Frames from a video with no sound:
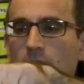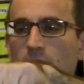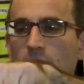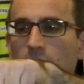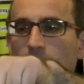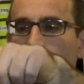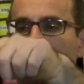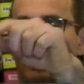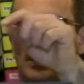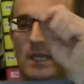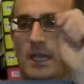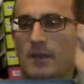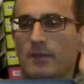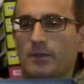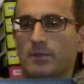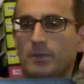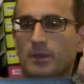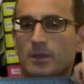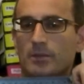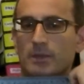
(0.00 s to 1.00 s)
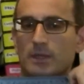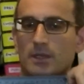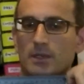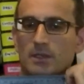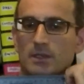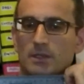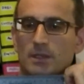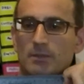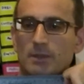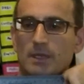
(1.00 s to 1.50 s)
to 11
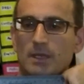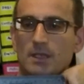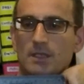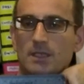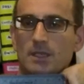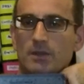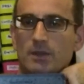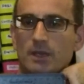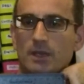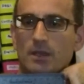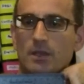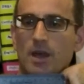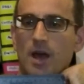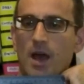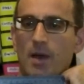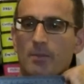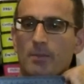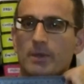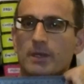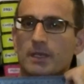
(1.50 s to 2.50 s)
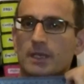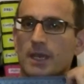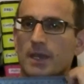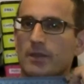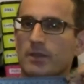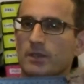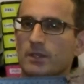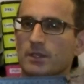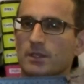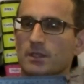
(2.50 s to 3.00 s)
millimeters. May not sound like a lot, but
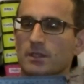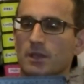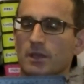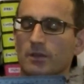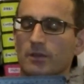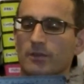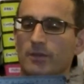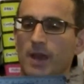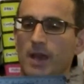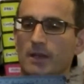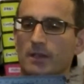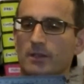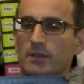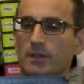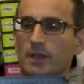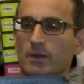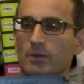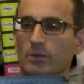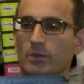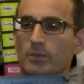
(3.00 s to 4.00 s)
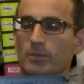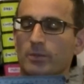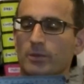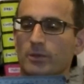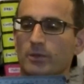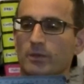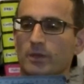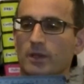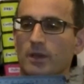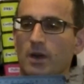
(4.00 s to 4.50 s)
again, this is another factor that will
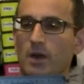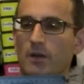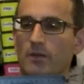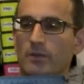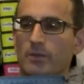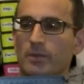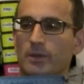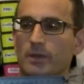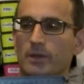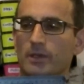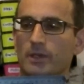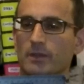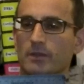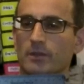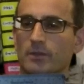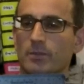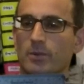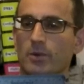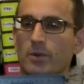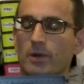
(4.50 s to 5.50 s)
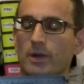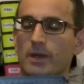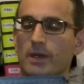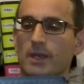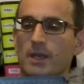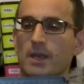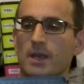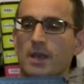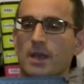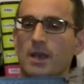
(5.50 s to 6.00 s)
improve the carvability of the board.
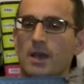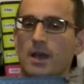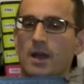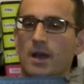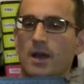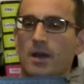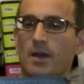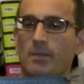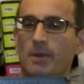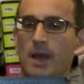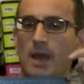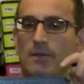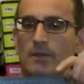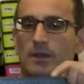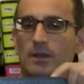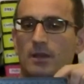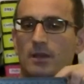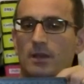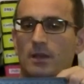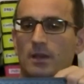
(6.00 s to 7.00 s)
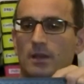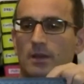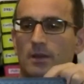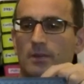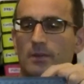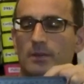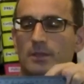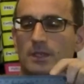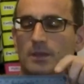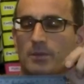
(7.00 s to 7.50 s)
Having a
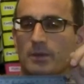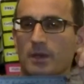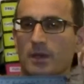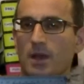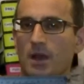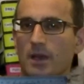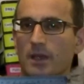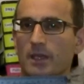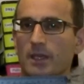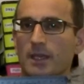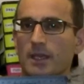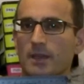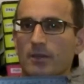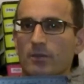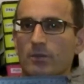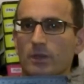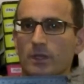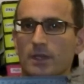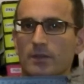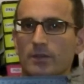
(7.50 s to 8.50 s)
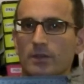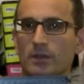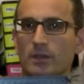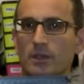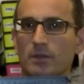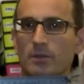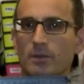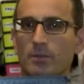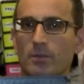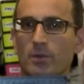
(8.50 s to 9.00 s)
deeper concave will give you a
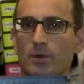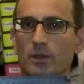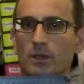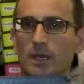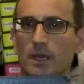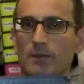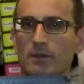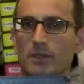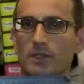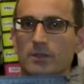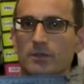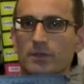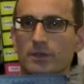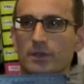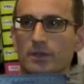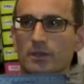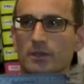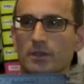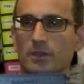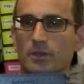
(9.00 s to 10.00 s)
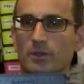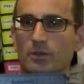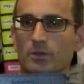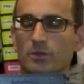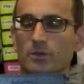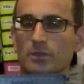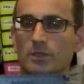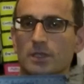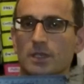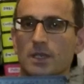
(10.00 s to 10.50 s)
little bit more leverage for your
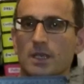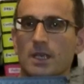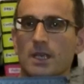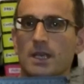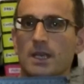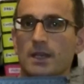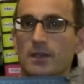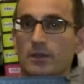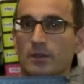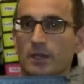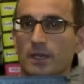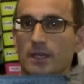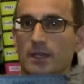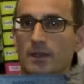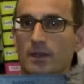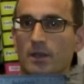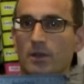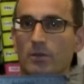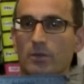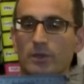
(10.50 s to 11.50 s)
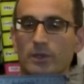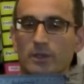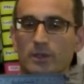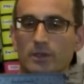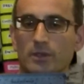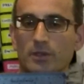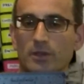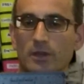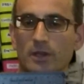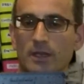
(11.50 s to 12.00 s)
toes and your heel when you're
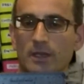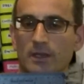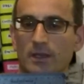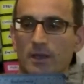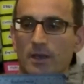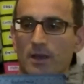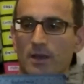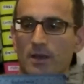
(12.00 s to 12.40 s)
turning.